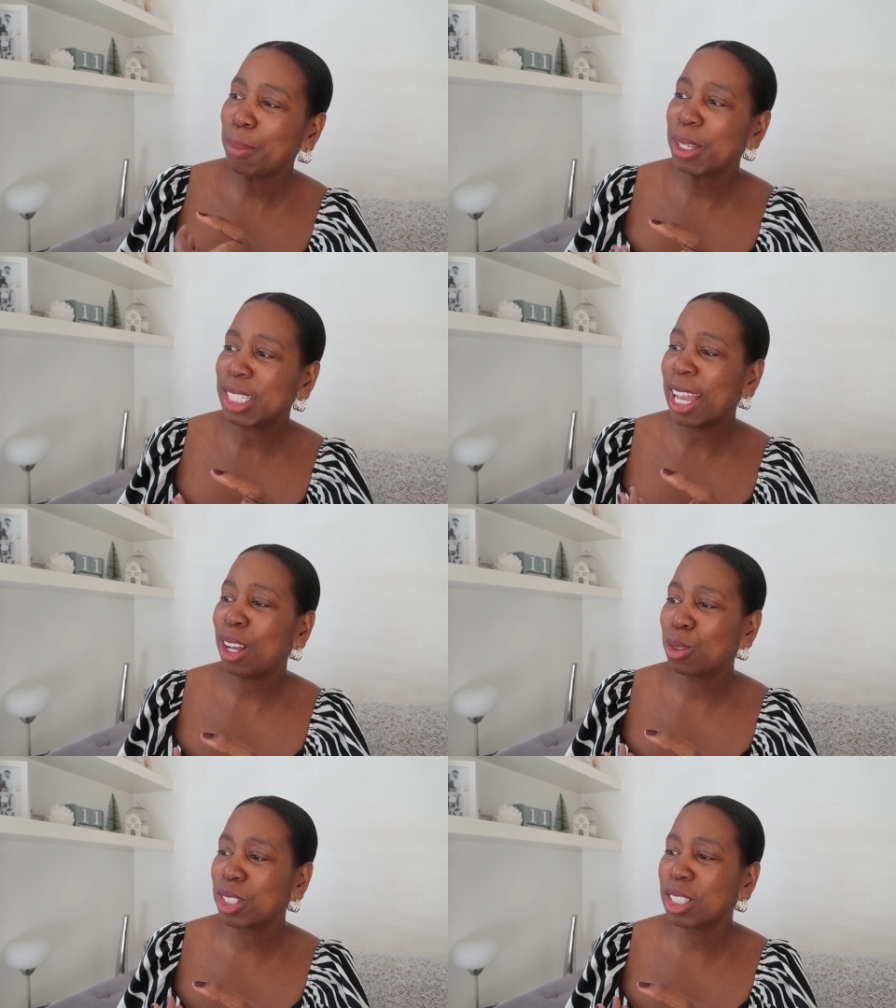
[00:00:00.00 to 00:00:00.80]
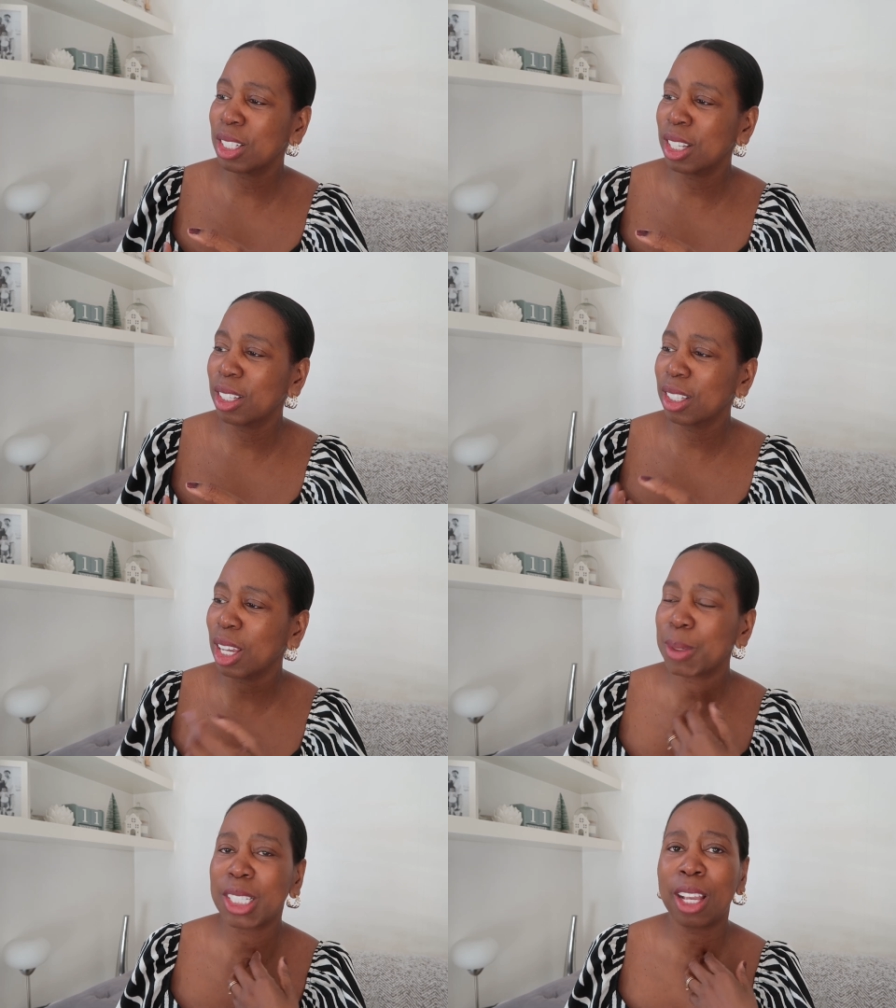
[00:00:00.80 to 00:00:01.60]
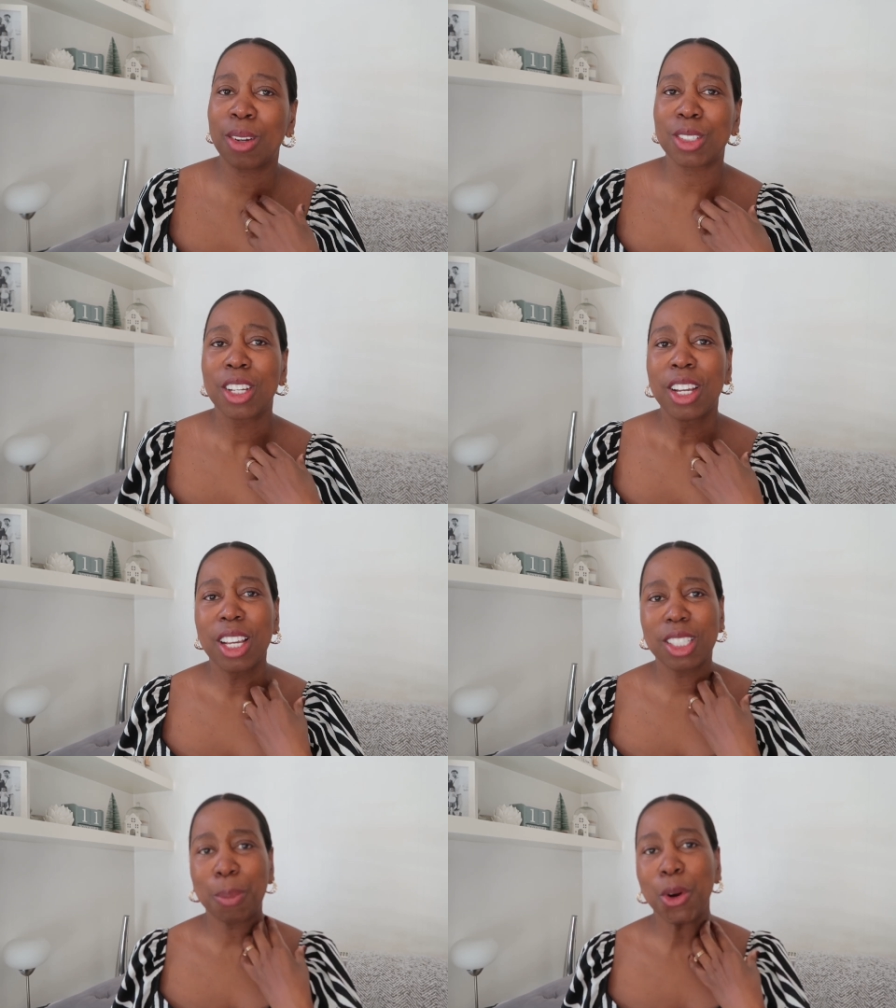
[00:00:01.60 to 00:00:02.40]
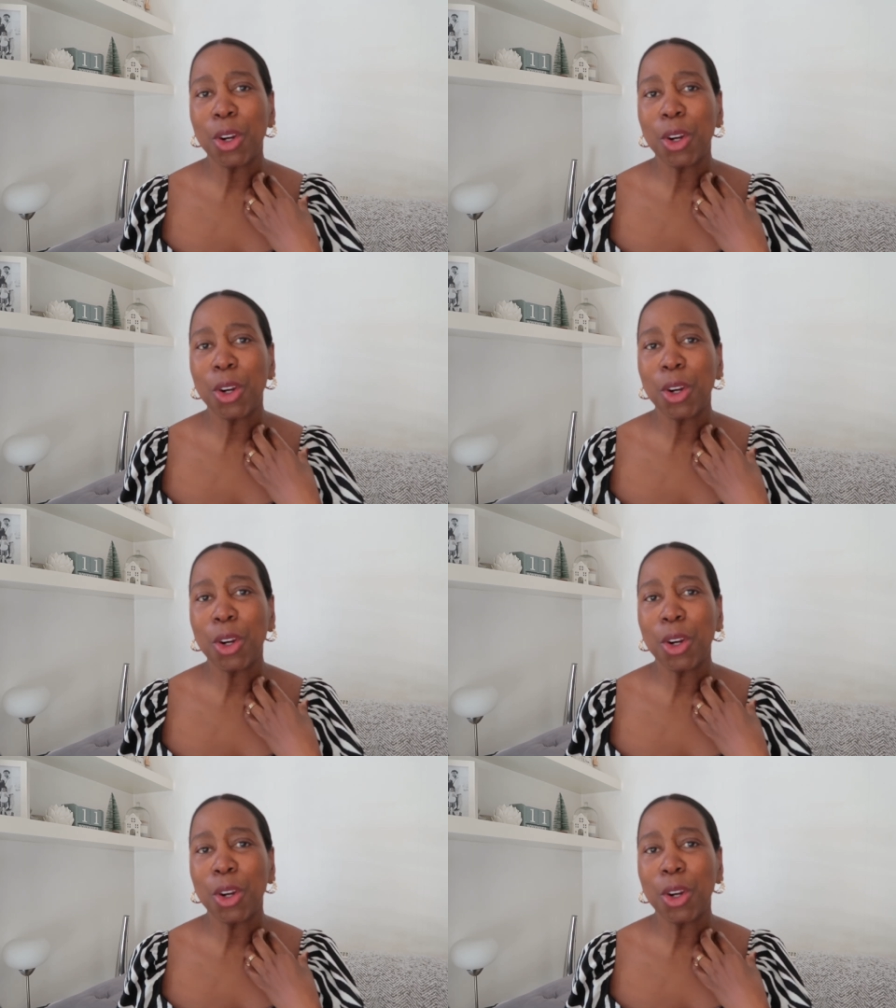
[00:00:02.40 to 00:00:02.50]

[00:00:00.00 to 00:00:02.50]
Gabby's House, isn't it? Yeah. Gabby's House. It's a